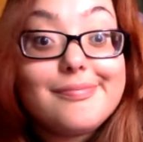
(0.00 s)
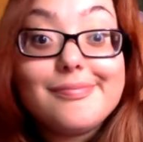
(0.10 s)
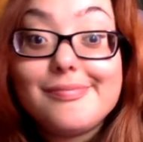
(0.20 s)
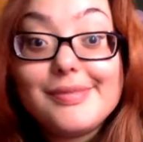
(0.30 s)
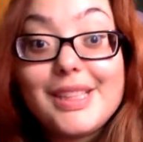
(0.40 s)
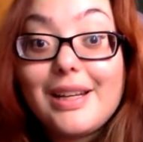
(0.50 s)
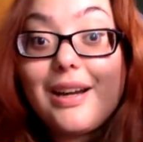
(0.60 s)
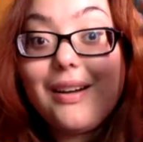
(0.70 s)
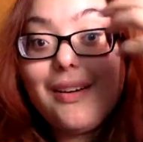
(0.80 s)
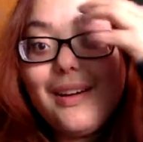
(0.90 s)

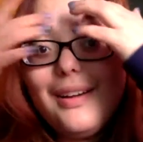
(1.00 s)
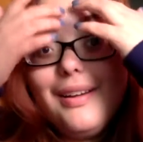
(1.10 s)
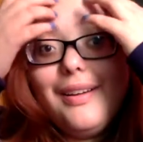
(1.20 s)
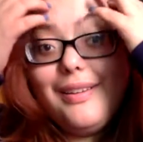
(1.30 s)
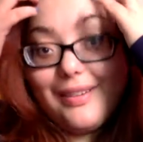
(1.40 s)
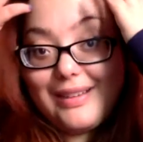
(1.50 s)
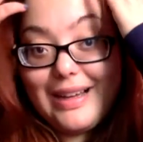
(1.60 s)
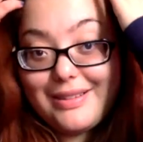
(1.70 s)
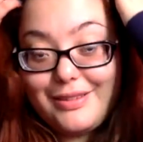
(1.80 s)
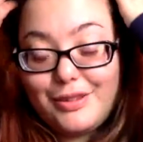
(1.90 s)
You
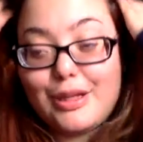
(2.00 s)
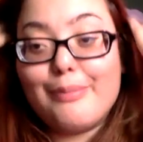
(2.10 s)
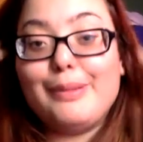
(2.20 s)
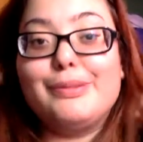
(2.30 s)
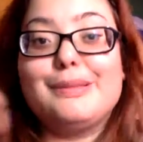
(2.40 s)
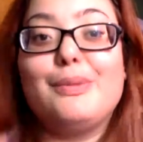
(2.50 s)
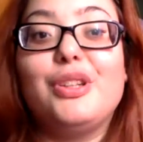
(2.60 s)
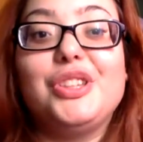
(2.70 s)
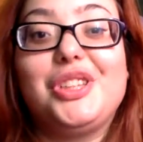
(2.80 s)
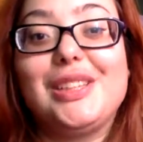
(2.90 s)
can't control people's
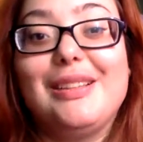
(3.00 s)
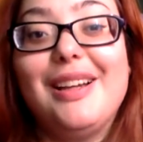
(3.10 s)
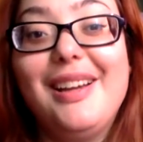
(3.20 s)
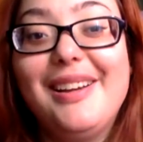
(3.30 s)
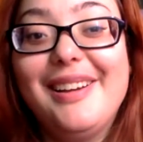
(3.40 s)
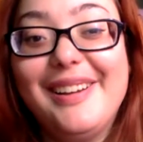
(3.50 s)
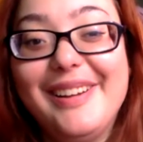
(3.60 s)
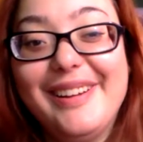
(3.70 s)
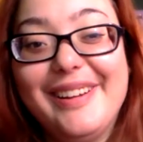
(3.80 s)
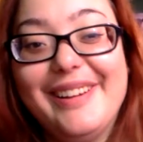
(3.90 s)
bullshit.
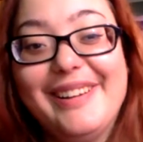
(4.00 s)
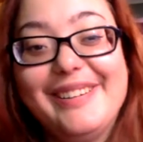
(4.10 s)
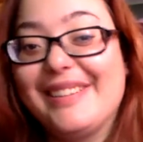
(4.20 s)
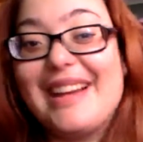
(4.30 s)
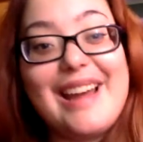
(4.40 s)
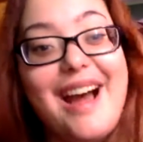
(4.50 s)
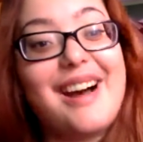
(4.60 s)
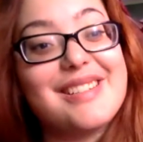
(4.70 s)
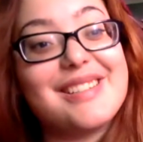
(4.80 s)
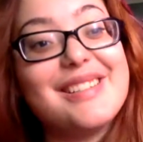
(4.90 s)
You
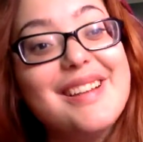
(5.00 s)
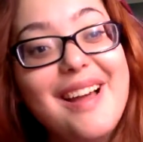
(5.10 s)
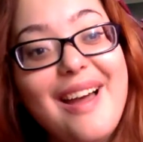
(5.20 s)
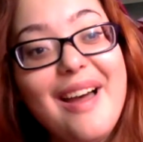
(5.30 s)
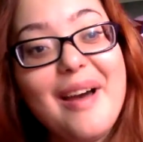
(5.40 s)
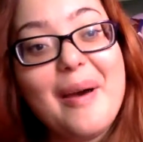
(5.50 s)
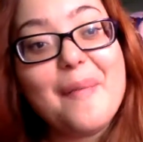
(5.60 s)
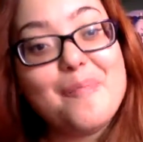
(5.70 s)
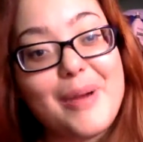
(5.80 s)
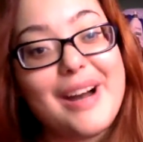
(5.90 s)
cannot.
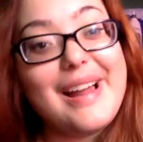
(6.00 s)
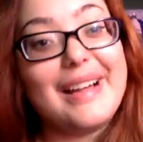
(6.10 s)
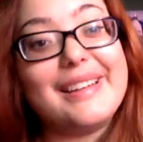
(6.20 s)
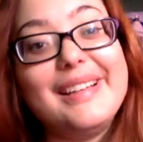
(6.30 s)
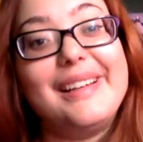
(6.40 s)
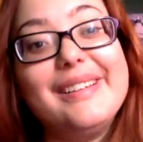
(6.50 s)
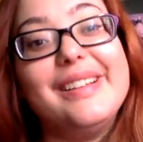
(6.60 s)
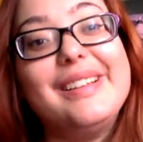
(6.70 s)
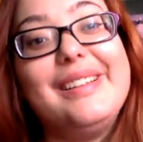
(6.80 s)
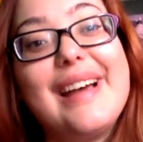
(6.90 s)
But at the end
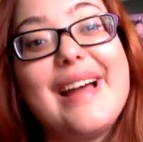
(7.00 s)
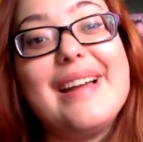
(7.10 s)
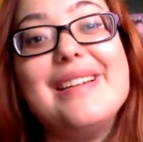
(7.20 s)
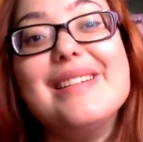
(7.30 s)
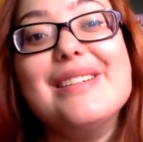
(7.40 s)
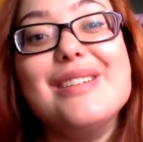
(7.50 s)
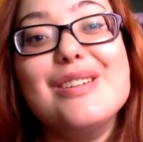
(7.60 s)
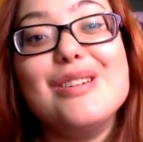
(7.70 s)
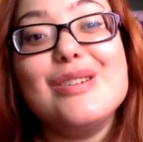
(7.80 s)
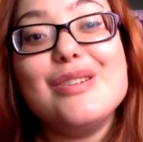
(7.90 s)
of the day,
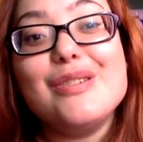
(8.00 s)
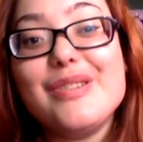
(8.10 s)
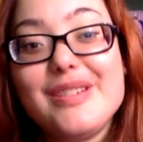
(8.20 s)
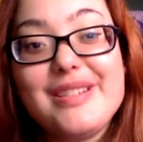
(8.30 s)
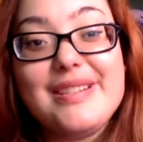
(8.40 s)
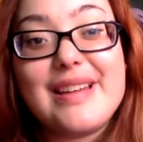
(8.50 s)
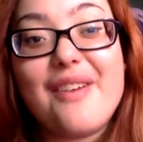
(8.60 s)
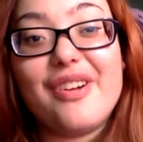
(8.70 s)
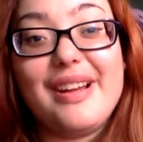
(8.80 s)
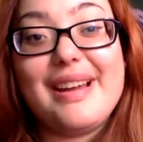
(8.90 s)

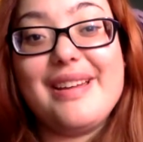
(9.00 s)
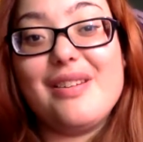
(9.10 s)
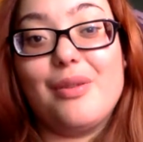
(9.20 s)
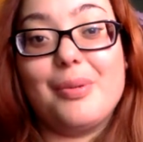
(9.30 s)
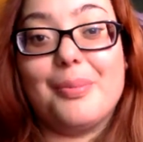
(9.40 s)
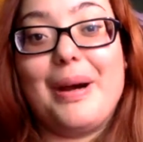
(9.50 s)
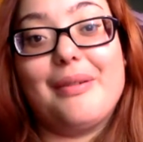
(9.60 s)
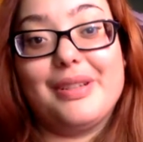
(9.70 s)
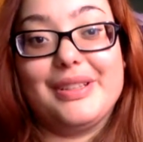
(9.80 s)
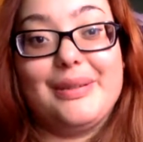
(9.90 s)
never let it
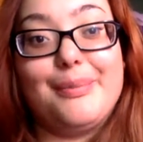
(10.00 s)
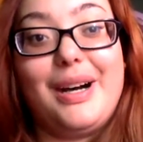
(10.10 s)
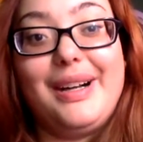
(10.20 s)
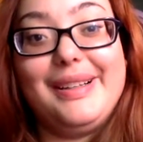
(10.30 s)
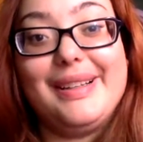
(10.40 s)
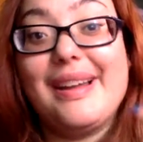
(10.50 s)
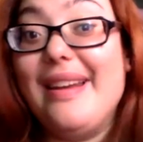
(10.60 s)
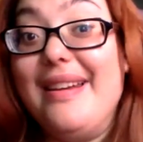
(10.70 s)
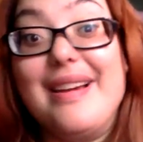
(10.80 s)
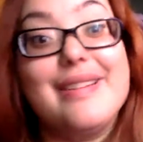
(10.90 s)
overpower your mind.
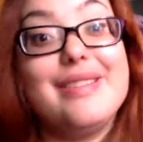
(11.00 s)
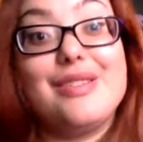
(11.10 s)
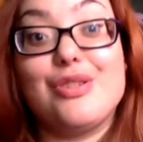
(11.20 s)
Let it